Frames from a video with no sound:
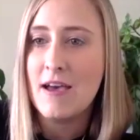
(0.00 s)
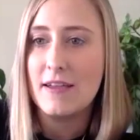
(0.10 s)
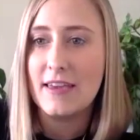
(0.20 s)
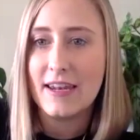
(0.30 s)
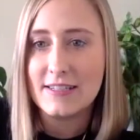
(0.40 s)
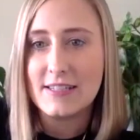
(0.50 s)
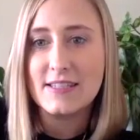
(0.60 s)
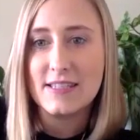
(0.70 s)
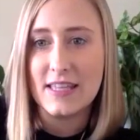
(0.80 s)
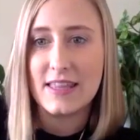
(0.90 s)
getting to
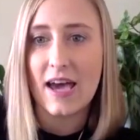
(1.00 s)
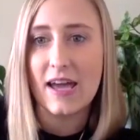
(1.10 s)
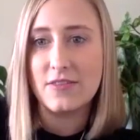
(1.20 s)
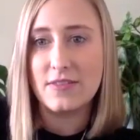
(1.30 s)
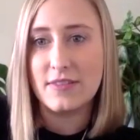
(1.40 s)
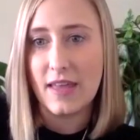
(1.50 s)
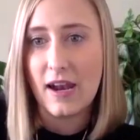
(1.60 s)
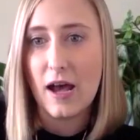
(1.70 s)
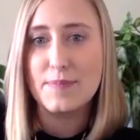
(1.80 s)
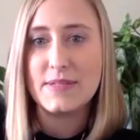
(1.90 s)
see that
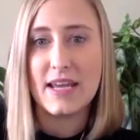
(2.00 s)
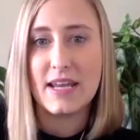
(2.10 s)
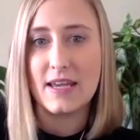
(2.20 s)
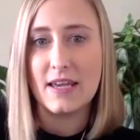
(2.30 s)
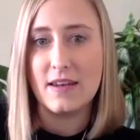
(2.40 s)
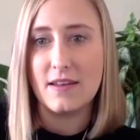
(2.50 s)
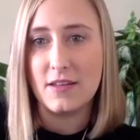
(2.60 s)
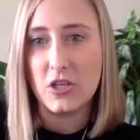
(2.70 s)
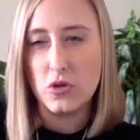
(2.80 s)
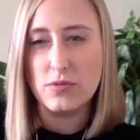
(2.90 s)
updated
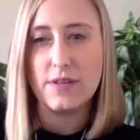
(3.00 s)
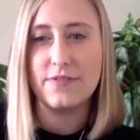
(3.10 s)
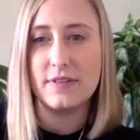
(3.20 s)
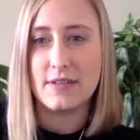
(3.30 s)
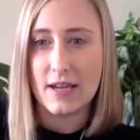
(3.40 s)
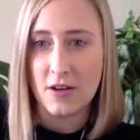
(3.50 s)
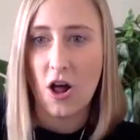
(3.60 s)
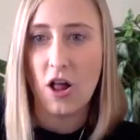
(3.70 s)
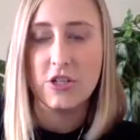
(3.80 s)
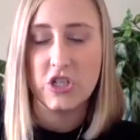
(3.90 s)
use of
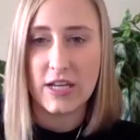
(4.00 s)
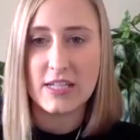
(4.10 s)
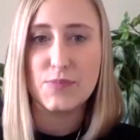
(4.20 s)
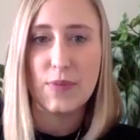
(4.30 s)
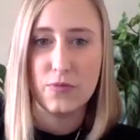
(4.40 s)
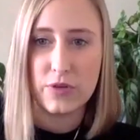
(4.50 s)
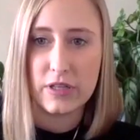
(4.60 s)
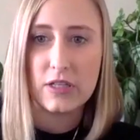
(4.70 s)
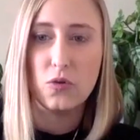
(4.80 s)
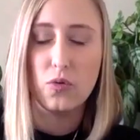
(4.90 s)
technology has been
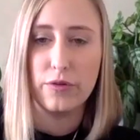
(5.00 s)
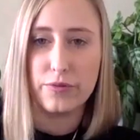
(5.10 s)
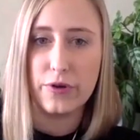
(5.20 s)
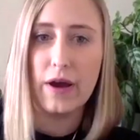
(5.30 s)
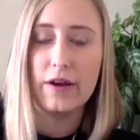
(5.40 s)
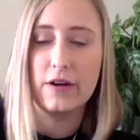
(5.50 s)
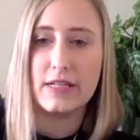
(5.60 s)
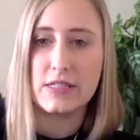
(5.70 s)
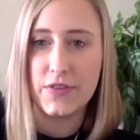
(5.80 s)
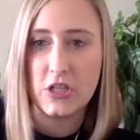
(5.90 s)
really cool throughout our
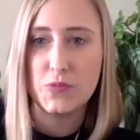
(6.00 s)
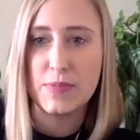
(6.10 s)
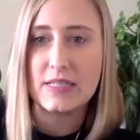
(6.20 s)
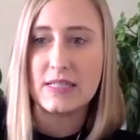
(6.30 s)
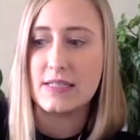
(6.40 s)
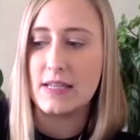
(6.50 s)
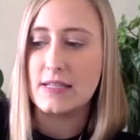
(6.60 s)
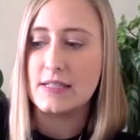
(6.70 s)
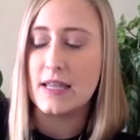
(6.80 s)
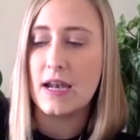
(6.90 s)
East Village businesses.